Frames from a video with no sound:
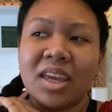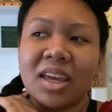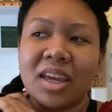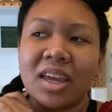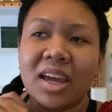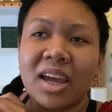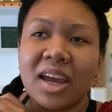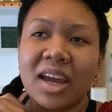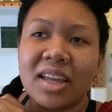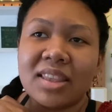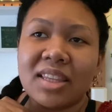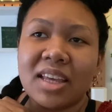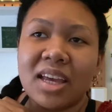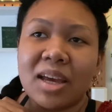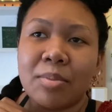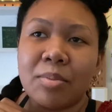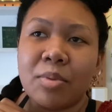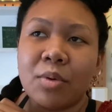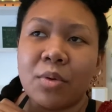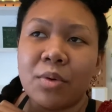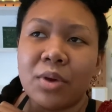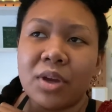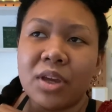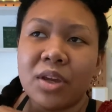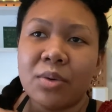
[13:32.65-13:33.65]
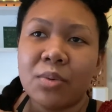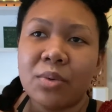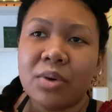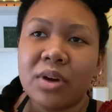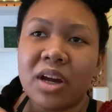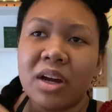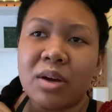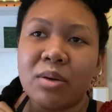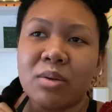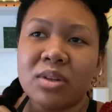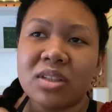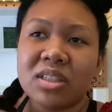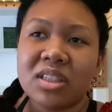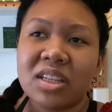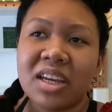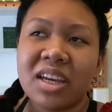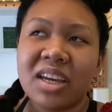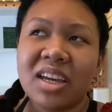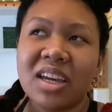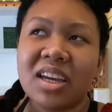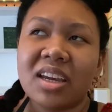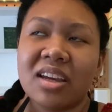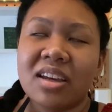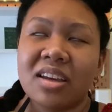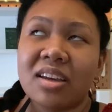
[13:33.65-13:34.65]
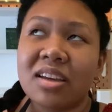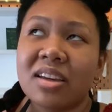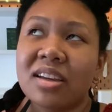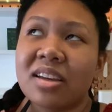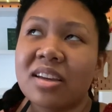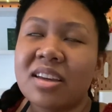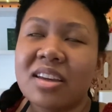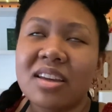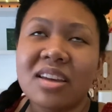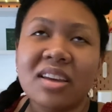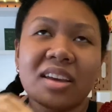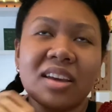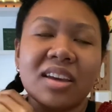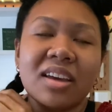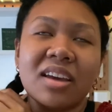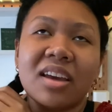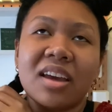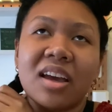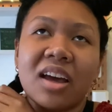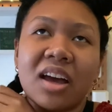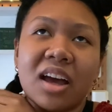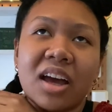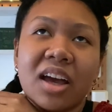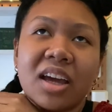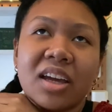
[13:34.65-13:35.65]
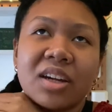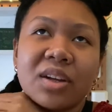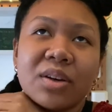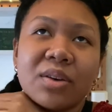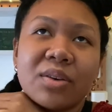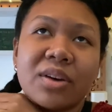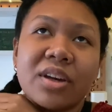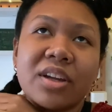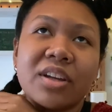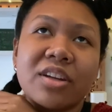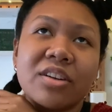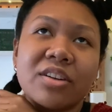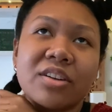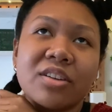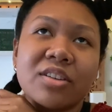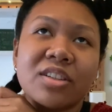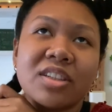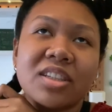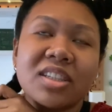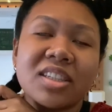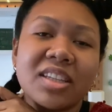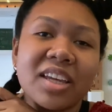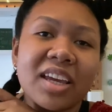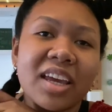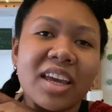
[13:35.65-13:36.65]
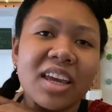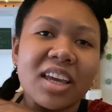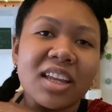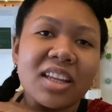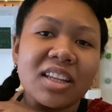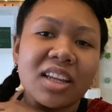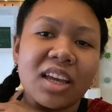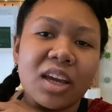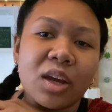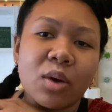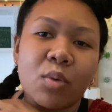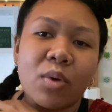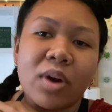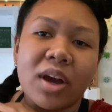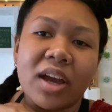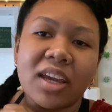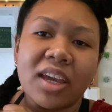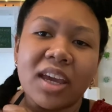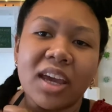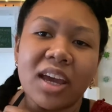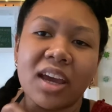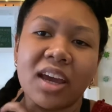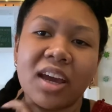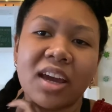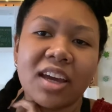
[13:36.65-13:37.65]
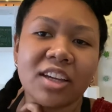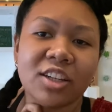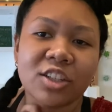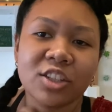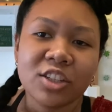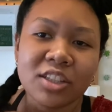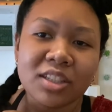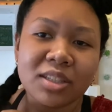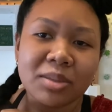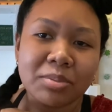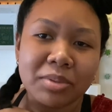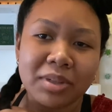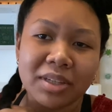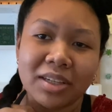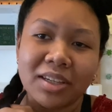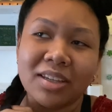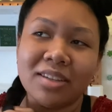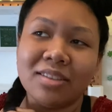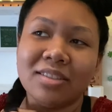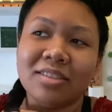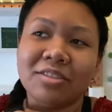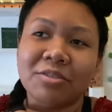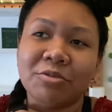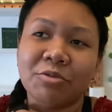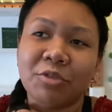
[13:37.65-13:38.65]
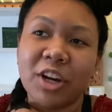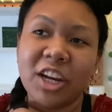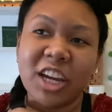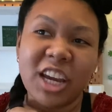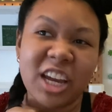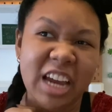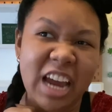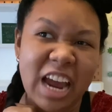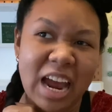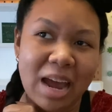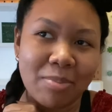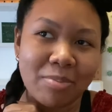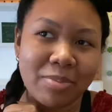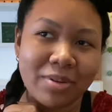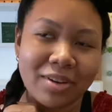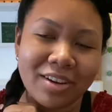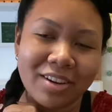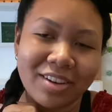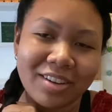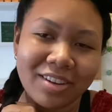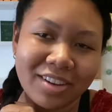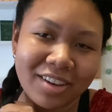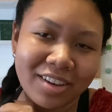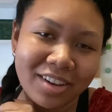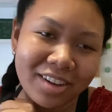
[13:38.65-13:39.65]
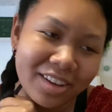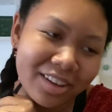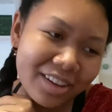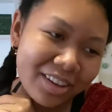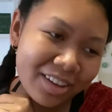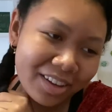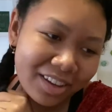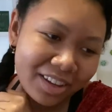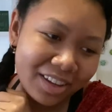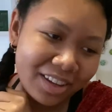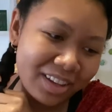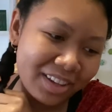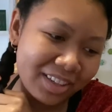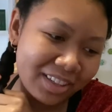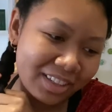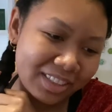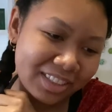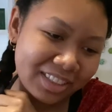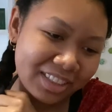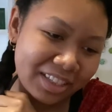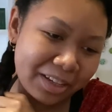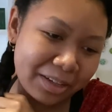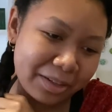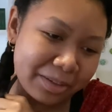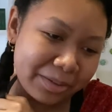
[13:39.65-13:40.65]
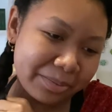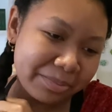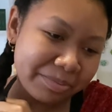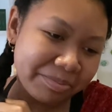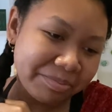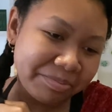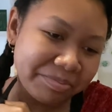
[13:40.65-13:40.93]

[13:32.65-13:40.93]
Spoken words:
at that point where I was like, I don't understand, like, why can't I just be freaking happy? So,